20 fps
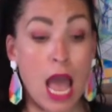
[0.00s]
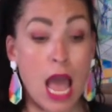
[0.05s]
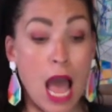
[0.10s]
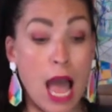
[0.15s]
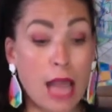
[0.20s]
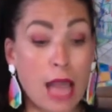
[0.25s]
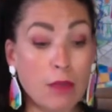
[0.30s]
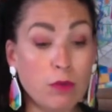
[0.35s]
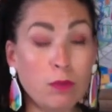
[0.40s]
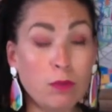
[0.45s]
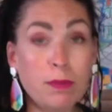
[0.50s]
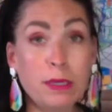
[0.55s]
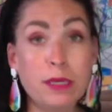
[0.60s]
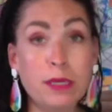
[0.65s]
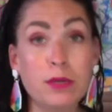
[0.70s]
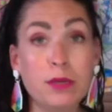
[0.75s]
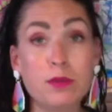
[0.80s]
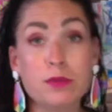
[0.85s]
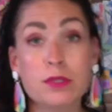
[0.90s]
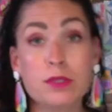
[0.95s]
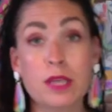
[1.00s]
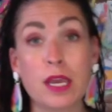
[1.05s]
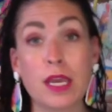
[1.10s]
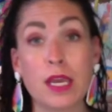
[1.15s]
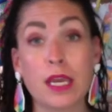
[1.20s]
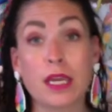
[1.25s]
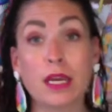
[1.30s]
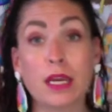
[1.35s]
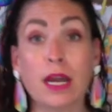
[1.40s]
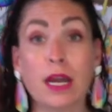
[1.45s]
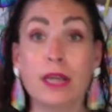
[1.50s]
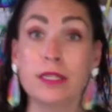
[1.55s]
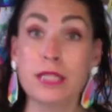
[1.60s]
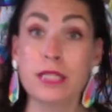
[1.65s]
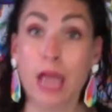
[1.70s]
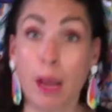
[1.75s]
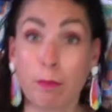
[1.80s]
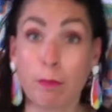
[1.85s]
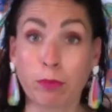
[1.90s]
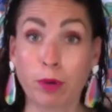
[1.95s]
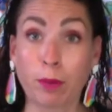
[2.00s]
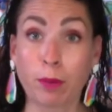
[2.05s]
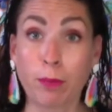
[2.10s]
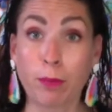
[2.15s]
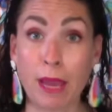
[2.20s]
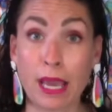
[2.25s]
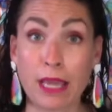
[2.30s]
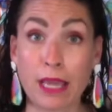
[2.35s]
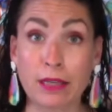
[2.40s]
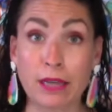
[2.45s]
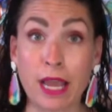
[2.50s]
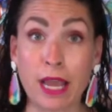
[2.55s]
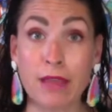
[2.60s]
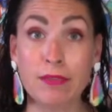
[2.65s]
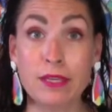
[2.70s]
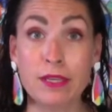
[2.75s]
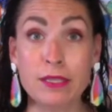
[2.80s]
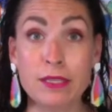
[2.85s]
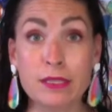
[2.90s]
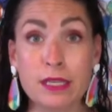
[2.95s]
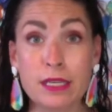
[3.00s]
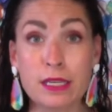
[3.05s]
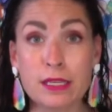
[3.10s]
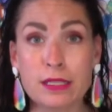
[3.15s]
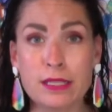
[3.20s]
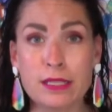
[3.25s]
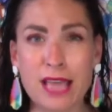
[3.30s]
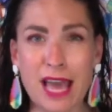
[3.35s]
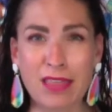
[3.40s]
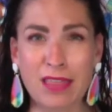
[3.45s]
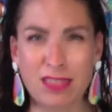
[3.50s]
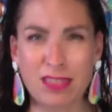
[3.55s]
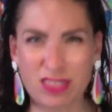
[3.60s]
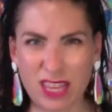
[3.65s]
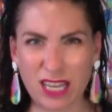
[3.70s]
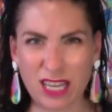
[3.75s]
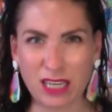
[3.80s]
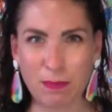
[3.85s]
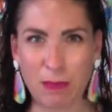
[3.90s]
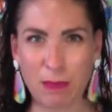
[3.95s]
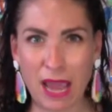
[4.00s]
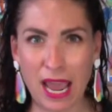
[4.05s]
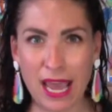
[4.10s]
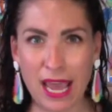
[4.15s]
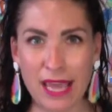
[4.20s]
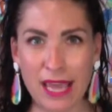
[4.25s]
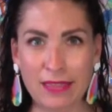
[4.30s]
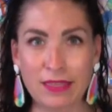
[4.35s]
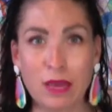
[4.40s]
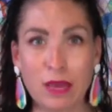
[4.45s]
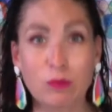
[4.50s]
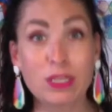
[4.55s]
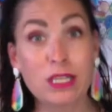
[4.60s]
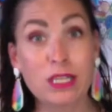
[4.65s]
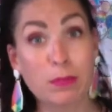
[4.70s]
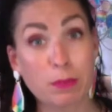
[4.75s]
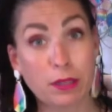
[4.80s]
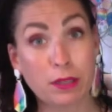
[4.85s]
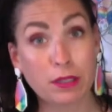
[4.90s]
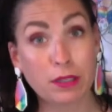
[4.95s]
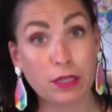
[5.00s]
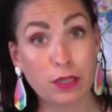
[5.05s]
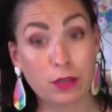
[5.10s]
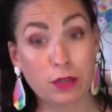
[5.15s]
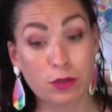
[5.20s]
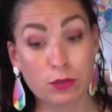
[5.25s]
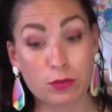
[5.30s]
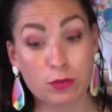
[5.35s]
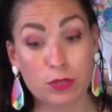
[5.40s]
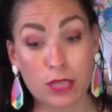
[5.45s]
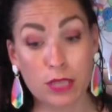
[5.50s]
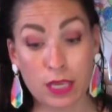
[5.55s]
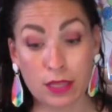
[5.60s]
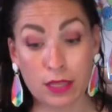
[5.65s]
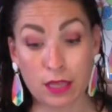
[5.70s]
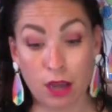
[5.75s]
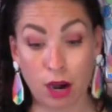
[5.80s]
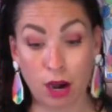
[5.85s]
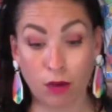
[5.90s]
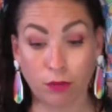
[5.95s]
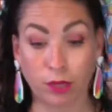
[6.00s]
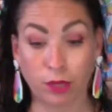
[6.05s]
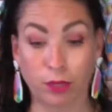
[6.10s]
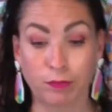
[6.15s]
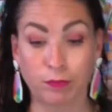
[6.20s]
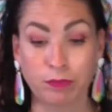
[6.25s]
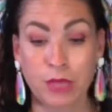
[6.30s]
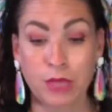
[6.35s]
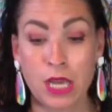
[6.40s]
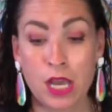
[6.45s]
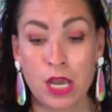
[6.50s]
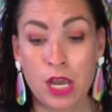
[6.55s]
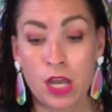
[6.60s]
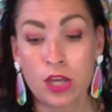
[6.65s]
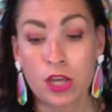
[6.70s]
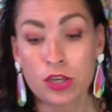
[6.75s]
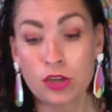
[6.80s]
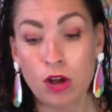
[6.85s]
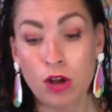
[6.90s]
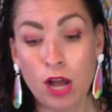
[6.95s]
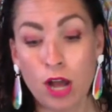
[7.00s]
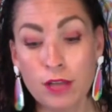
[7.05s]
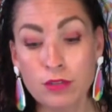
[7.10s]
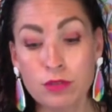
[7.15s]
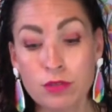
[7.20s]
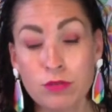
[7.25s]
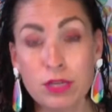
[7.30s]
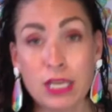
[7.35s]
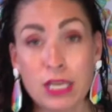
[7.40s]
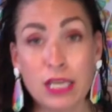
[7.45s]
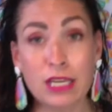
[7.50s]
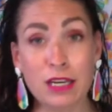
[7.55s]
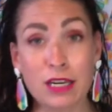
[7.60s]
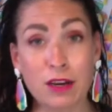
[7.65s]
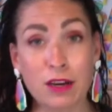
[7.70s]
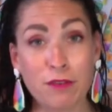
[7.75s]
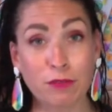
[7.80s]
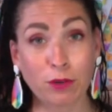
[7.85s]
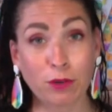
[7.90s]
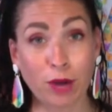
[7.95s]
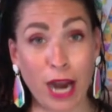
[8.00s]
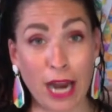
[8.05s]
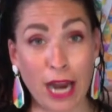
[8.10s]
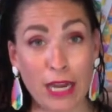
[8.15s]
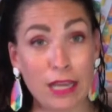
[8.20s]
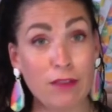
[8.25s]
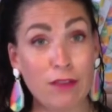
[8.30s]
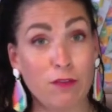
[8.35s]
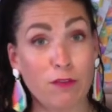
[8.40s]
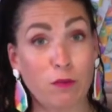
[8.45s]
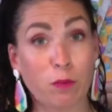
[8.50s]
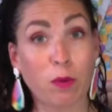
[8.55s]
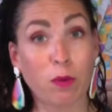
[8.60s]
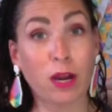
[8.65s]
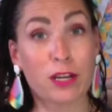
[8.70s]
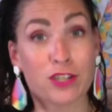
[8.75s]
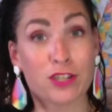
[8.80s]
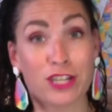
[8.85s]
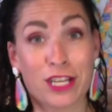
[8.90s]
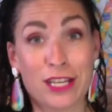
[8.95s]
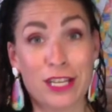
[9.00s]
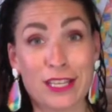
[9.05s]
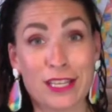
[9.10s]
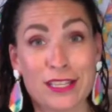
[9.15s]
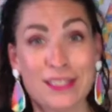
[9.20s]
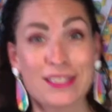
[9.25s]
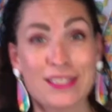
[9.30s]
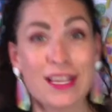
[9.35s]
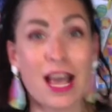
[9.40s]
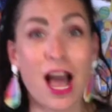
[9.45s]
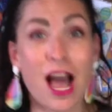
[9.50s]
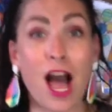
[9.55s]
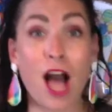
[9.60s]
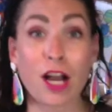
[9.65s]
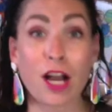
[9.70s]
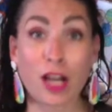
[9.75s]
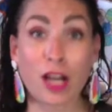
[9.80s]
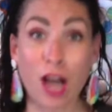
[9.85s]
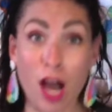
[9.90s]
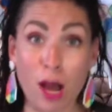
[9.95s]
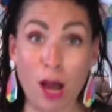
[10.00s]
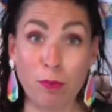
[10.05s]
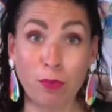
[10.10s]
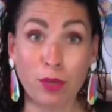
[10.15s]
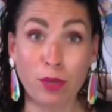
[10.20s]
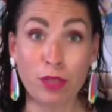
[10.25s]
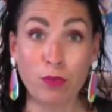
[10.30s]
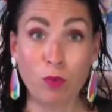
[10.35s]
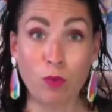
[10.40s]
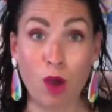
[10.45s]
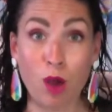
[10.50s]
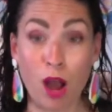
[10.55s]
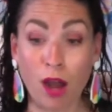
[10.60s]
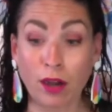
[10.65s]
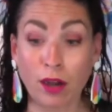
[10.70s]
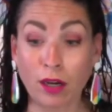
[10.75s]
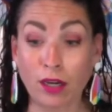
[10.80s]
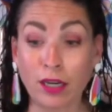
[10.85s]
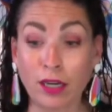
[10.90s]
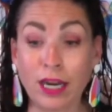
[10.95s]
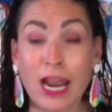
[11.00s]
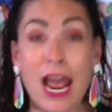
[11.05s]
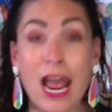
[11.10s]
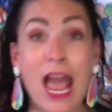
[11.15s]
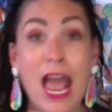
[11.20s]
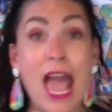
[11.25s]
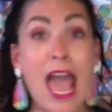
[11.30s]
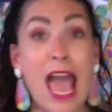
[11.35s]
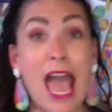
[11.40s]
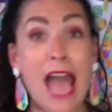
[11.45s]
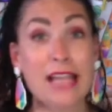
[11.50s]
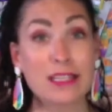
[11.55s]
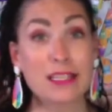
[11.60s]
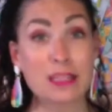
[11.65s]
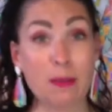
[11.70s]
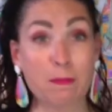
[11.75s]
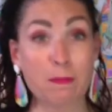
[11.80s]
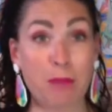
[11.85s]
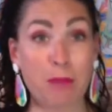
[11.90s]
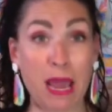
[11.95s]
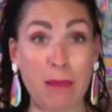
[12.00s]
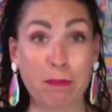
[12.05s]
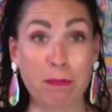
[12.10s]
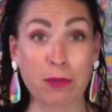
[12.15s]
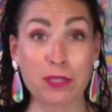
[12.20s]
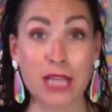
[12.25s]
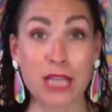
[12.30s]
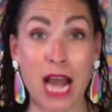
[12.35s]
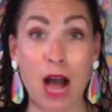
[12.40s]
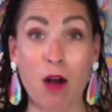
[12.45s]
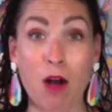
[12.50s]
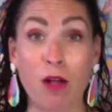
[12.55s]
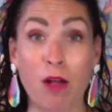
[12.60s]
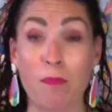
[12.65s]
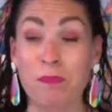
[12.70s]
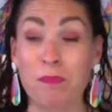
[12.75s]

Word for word: I will be using tempera paint, and this is that thick paint that we typically use in the art room. You'll also need a variety of brushes, a cup with water, and some paper towel.